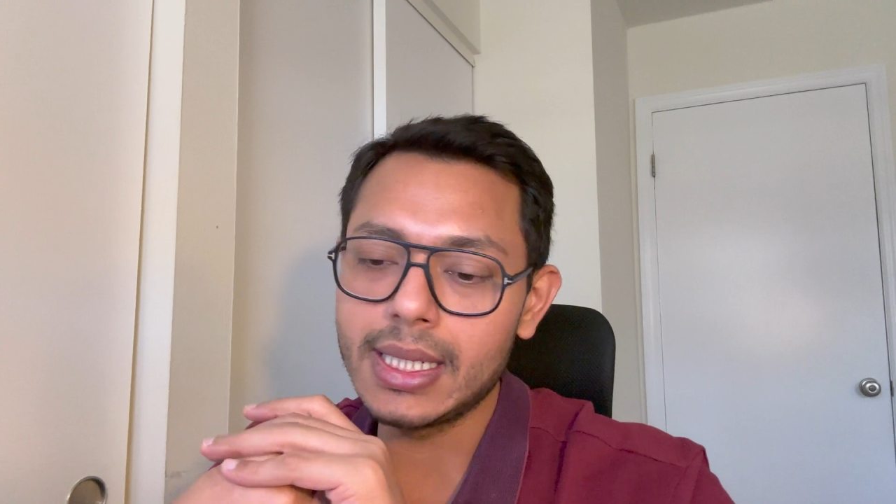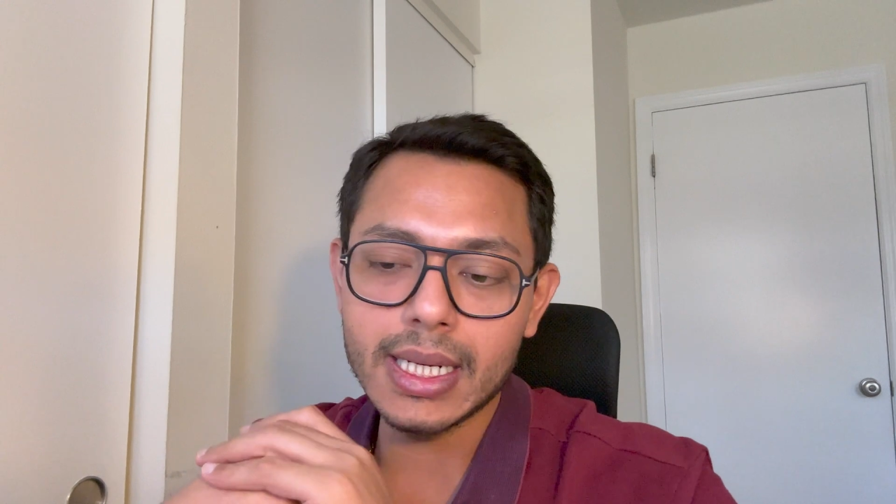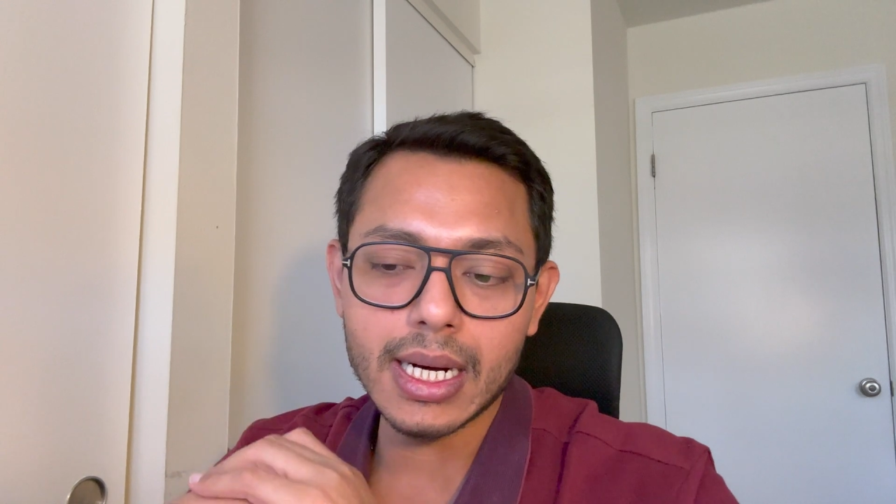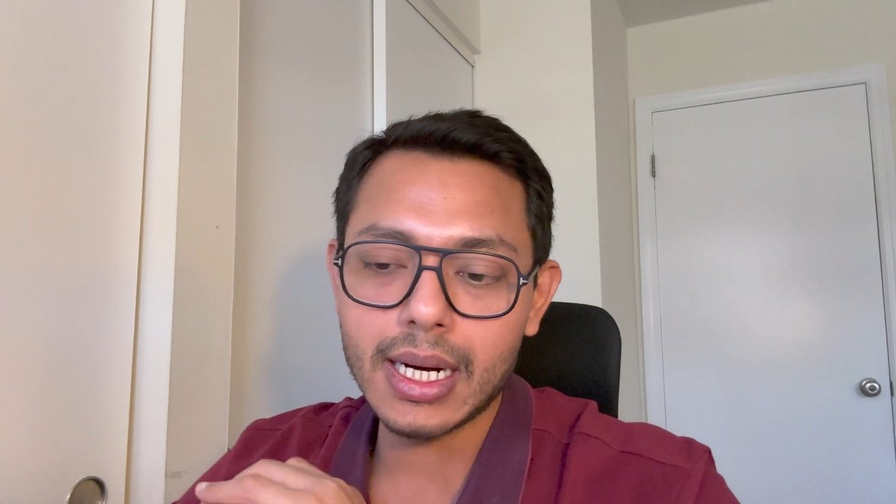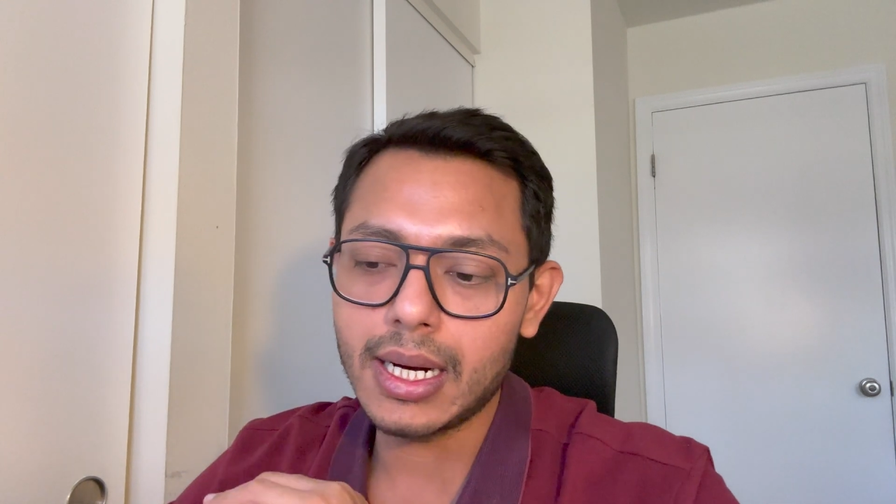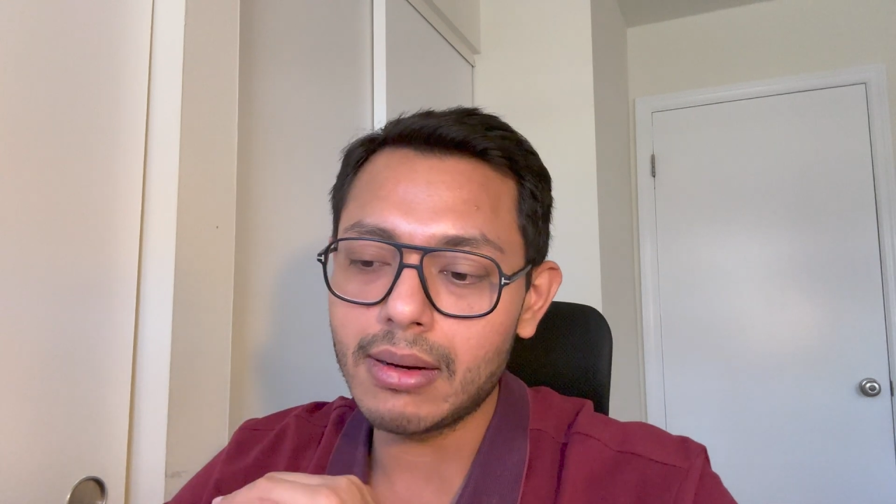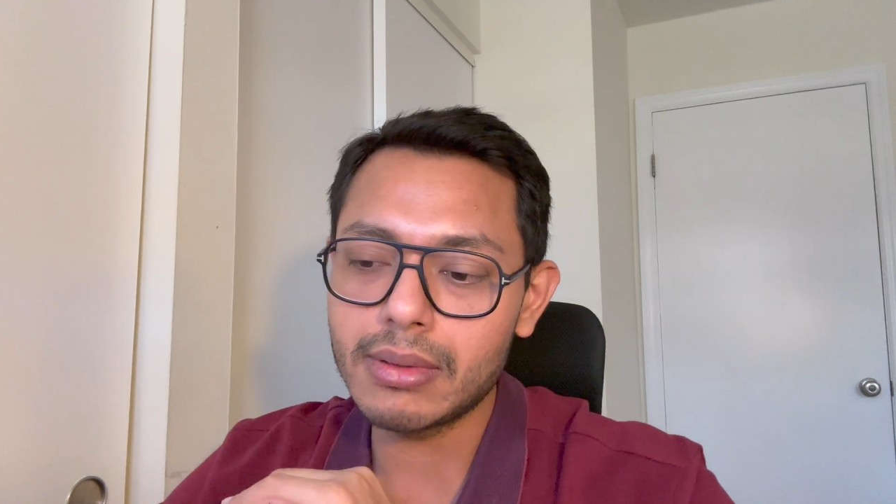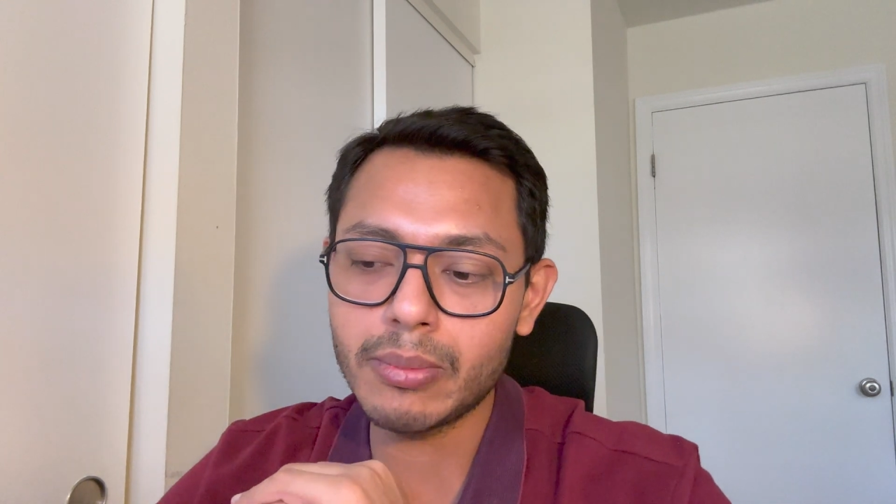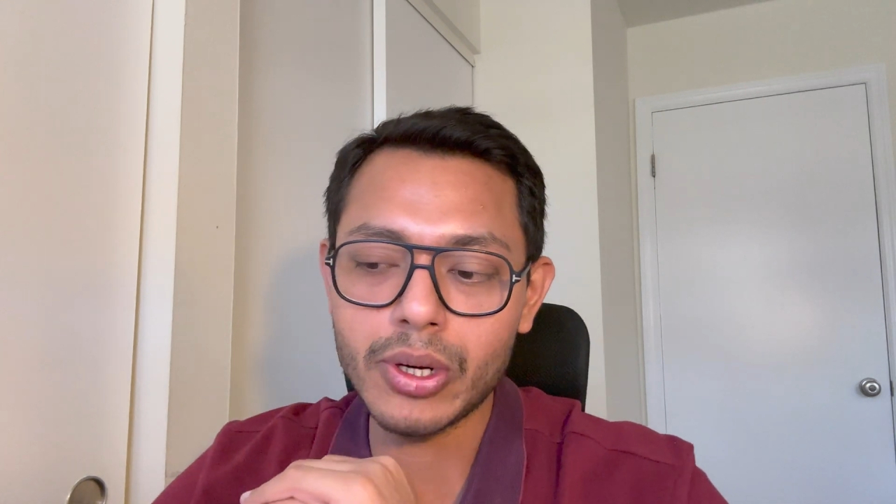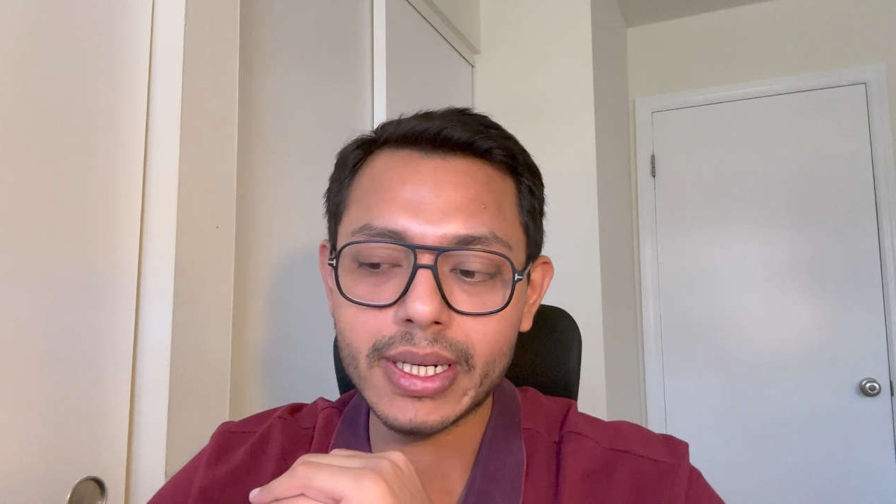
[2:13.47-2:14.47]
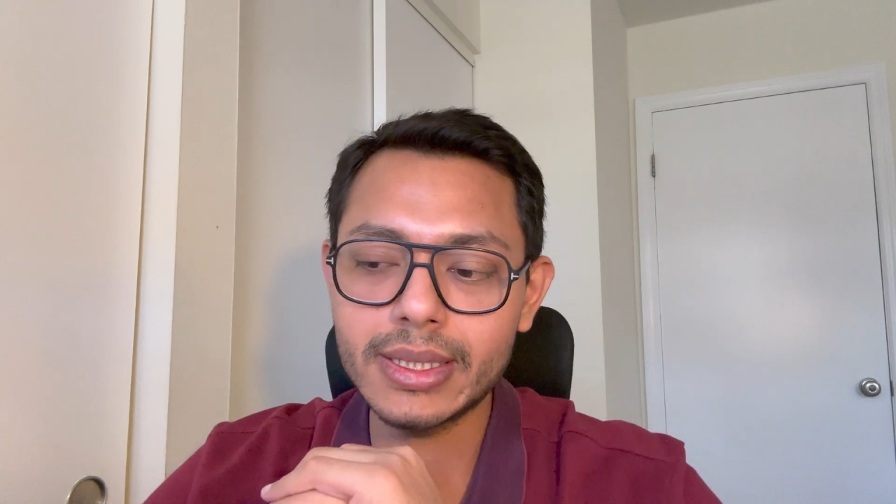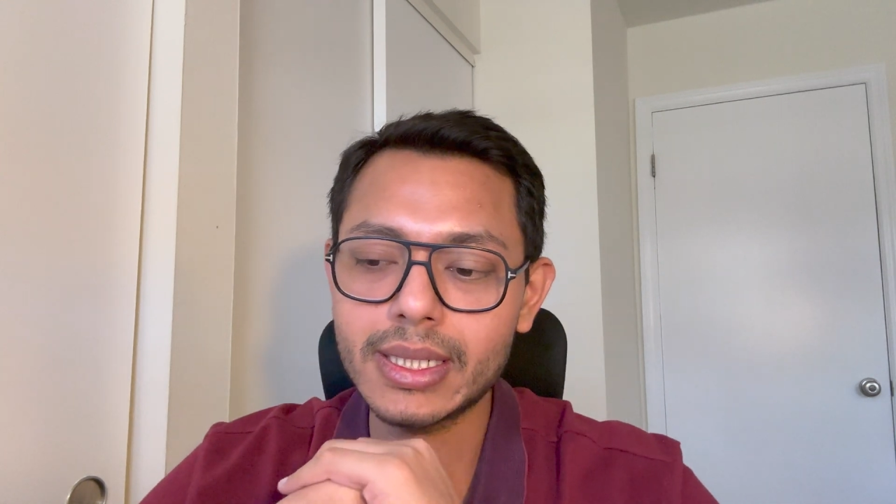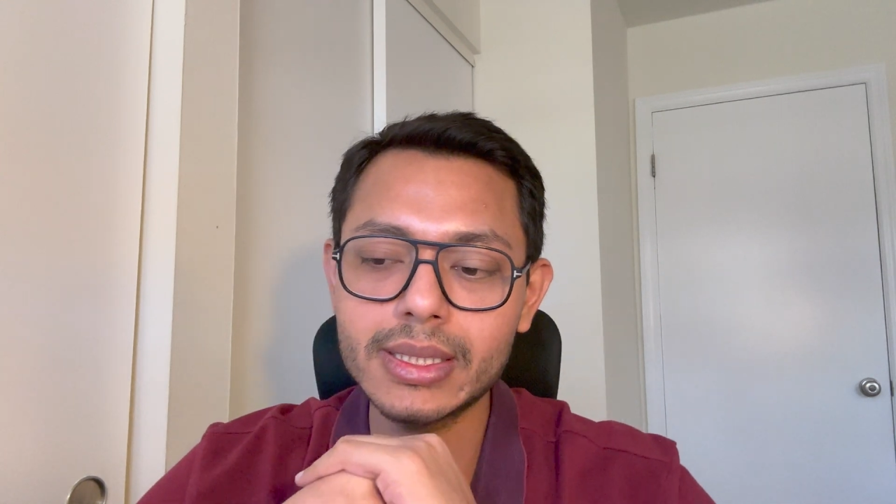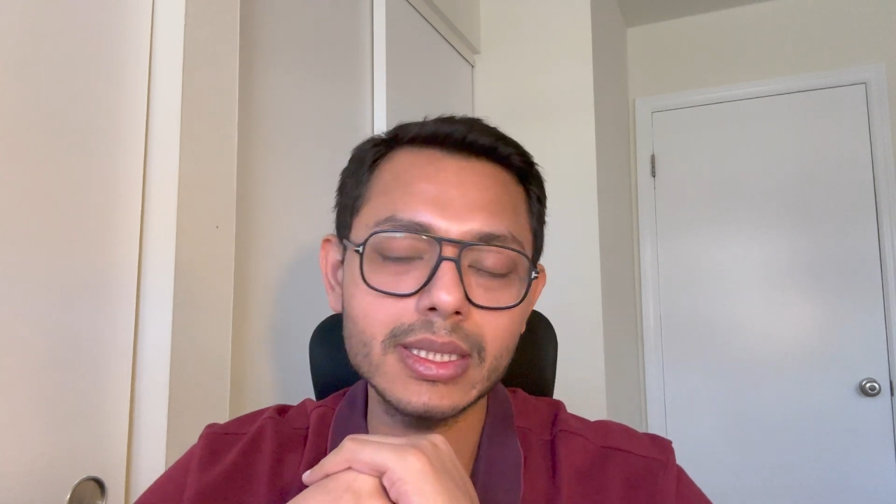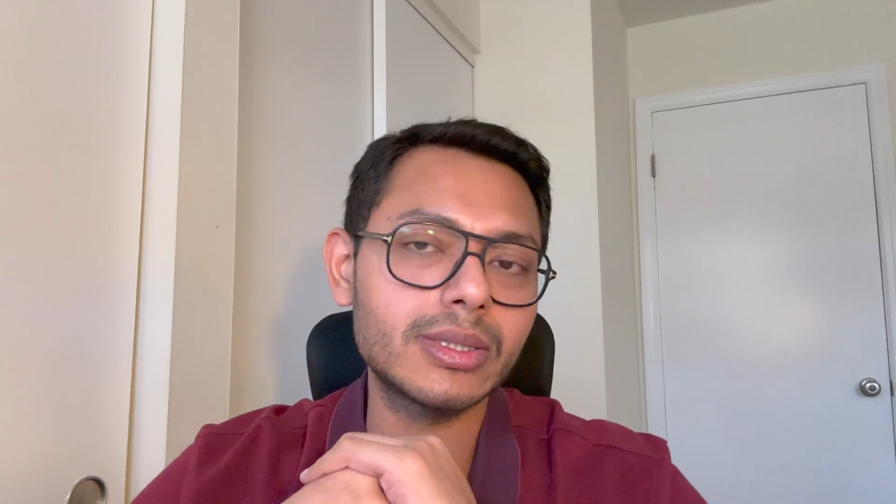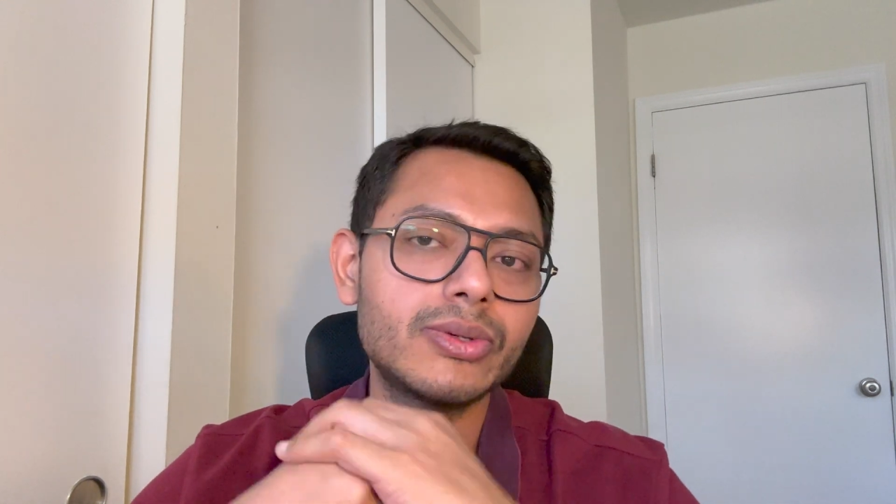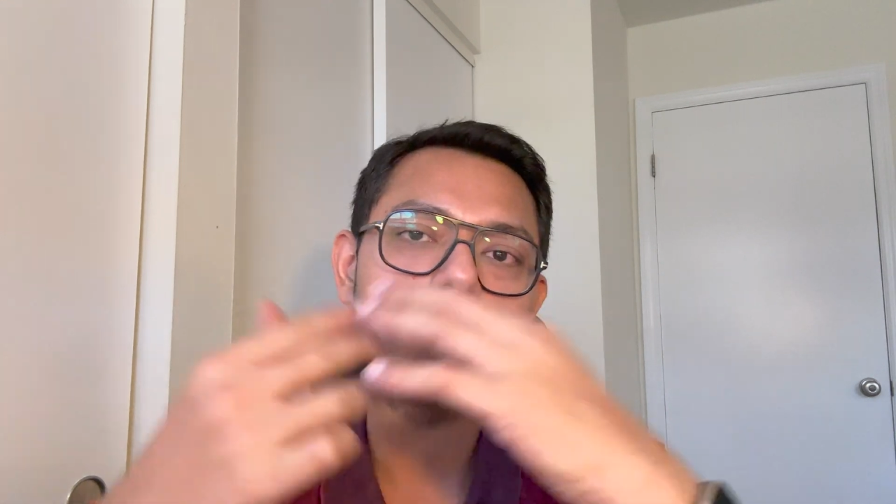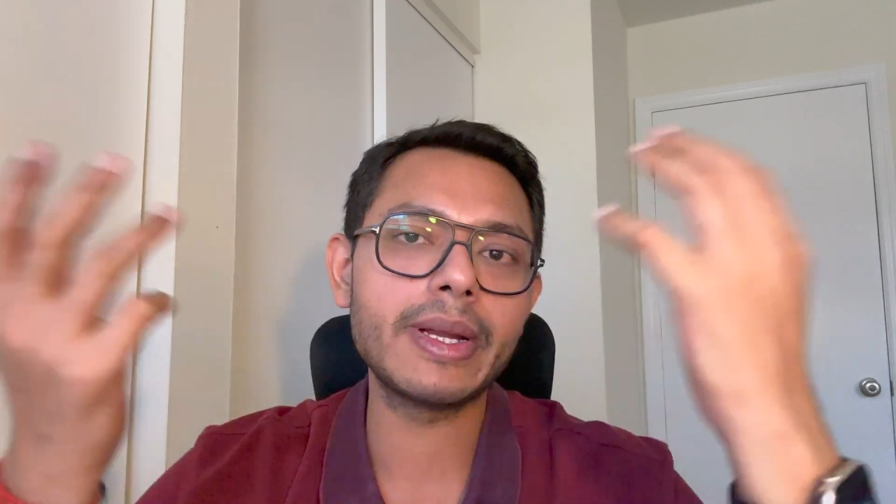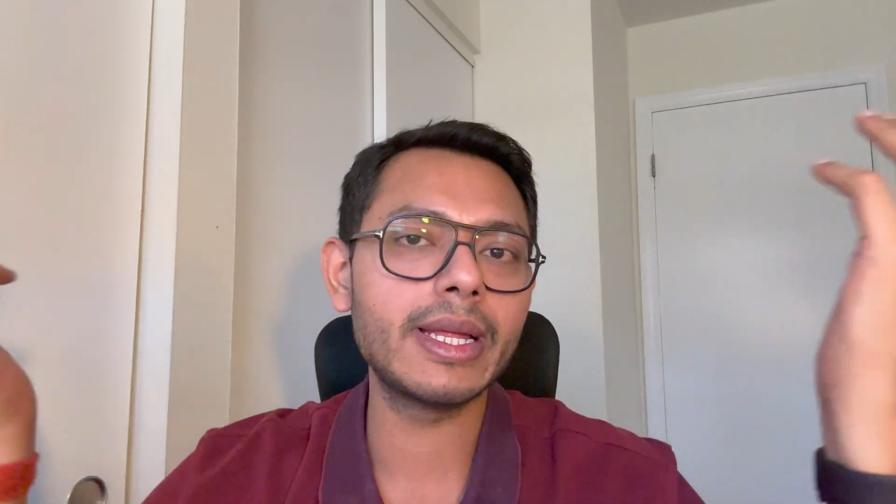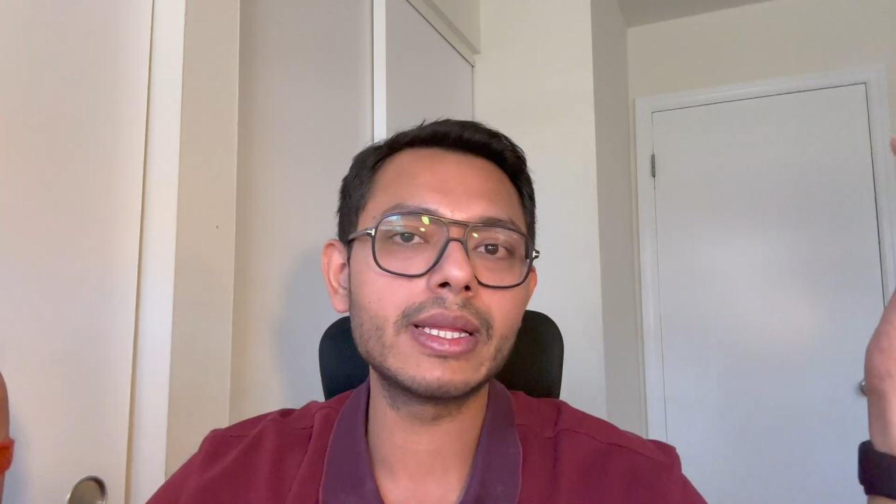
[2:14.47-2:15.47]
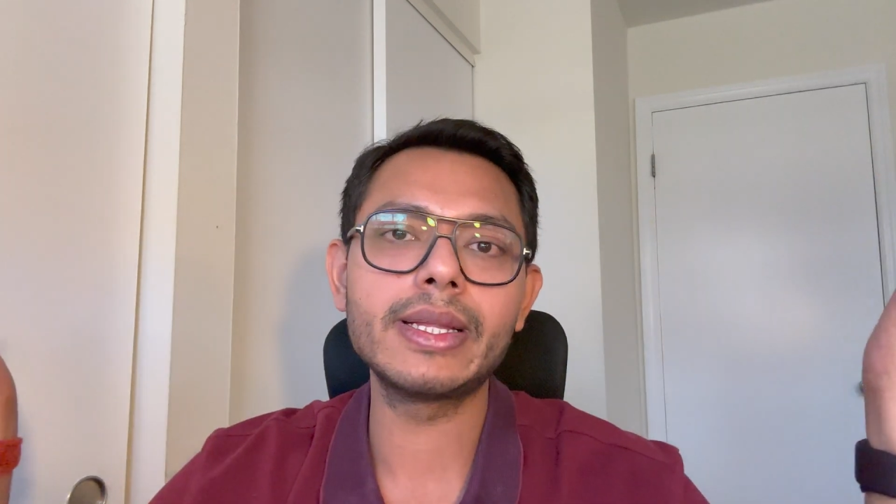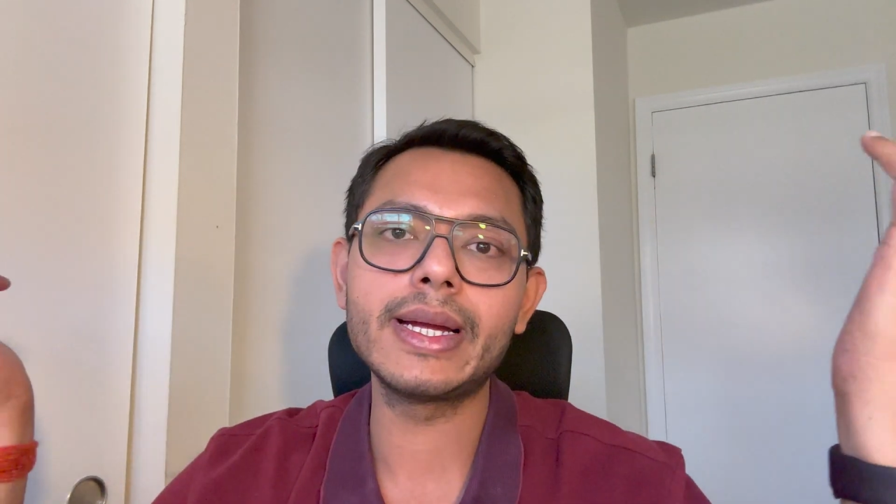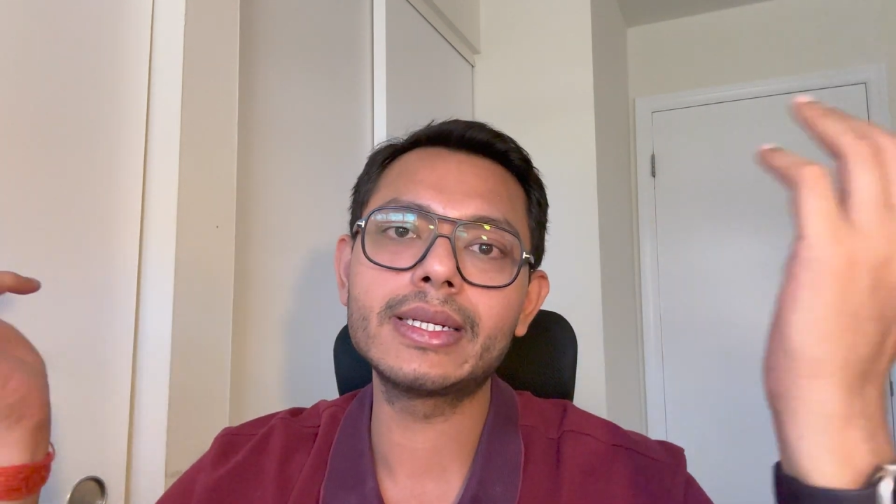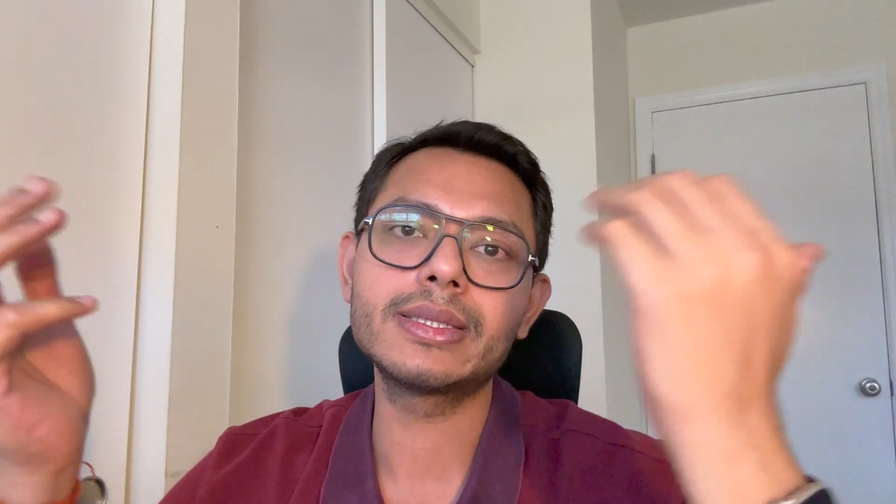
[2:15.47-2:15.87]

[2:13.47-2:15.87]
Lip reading: The bulletins are just repeating the dates.